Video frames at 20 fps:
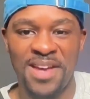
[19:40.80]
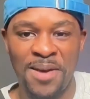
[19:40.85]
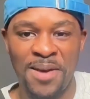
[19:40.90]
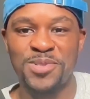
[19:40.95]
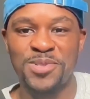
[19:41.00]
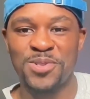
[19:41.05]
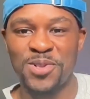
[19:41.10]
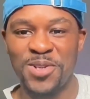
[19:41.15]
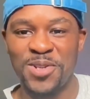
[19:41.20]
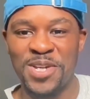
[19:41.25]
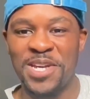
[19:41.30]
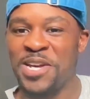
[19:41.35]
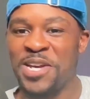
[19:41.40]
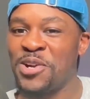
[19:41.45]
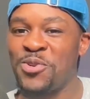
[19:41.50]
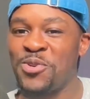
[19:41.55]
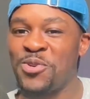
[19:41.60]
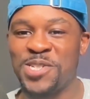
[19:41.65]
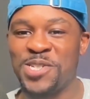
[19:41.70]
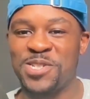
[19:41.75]
Absolutely.
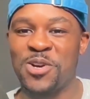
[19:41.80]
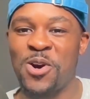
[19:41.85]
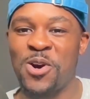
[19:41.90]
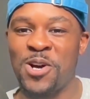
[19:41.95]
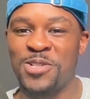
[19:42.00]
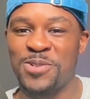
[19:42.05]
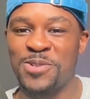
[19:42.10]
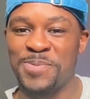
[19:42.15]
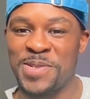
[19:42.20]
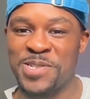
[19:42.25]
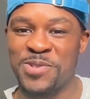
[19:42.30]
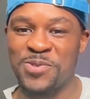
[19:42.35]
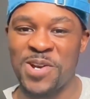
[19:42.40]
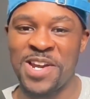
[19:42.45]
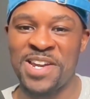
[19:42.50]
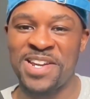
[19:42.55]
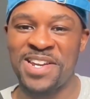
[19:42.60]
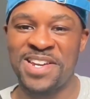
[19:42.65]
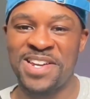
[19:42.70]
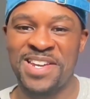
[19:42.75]
Increase the awesomeness,
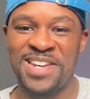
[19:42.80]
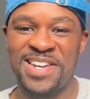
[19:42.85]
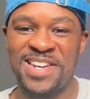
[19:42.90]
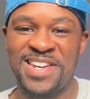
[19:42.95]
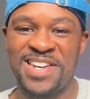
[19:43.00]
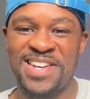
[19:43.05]
right?